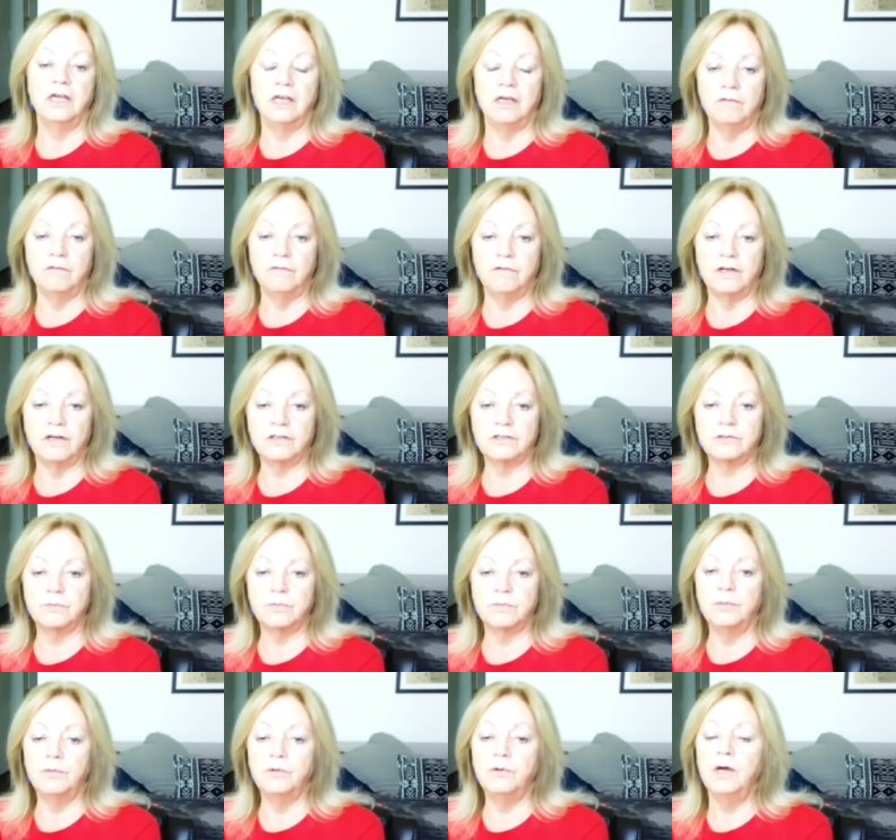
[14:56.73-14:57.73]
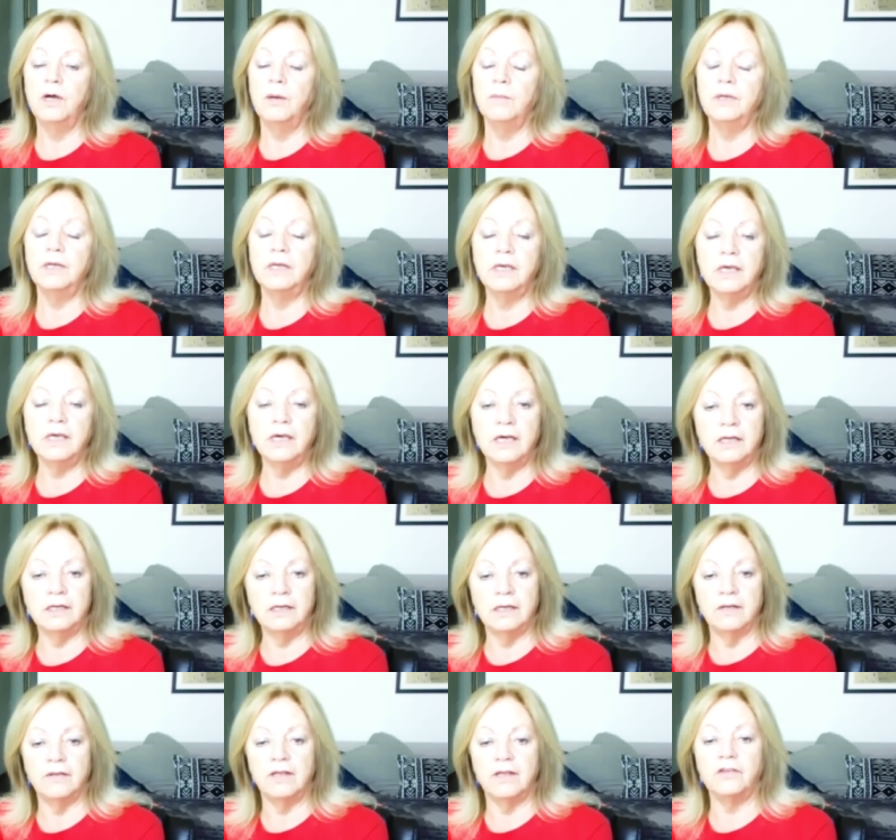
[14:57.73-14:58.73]
influx of people. But again,
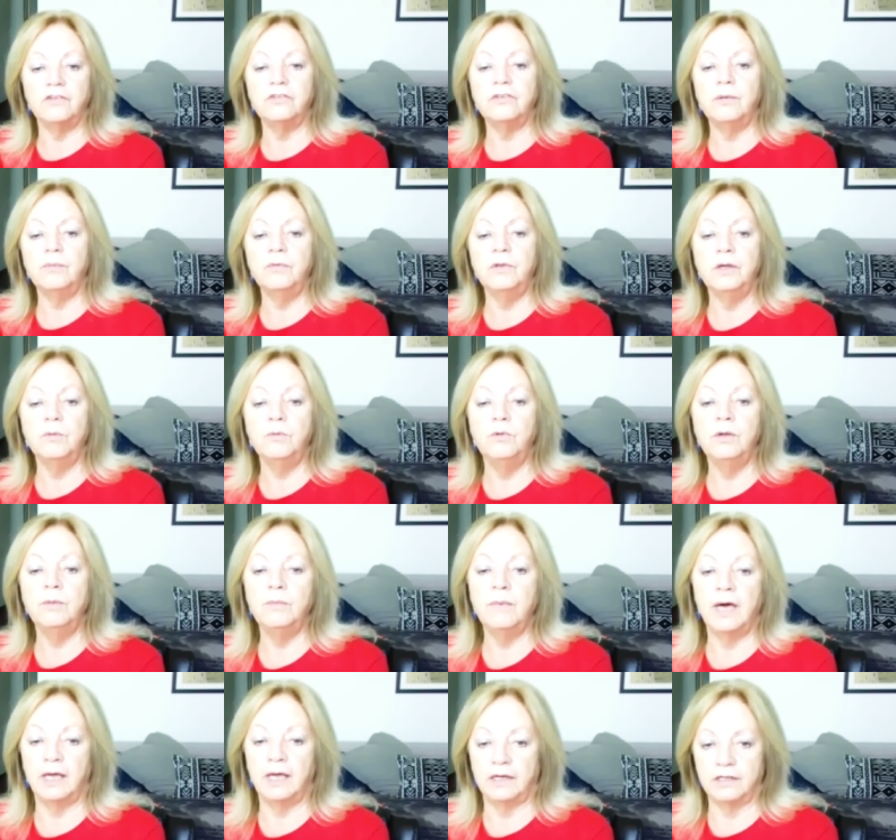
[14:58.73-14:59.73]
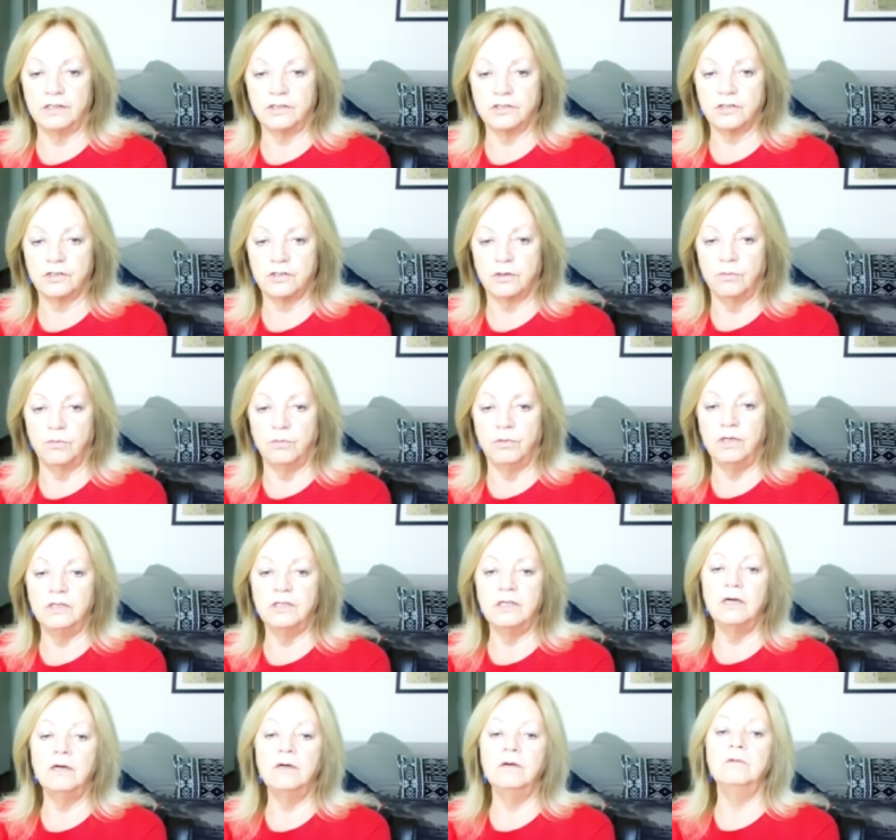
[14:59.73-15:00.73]
that's something we manage. We
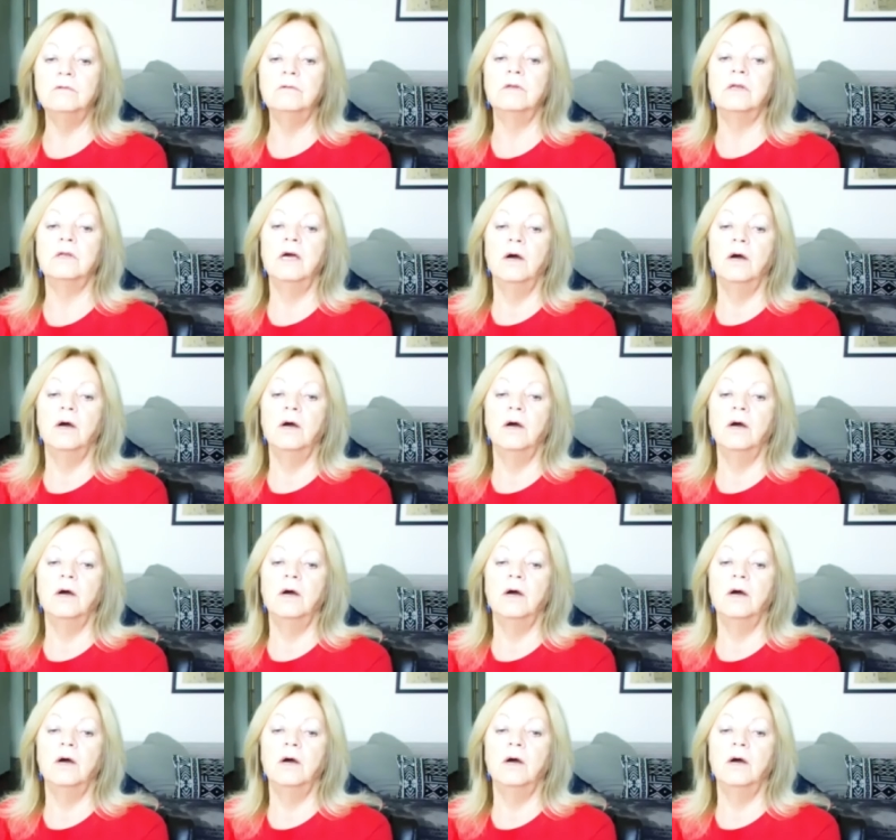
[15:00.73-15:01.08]
don't,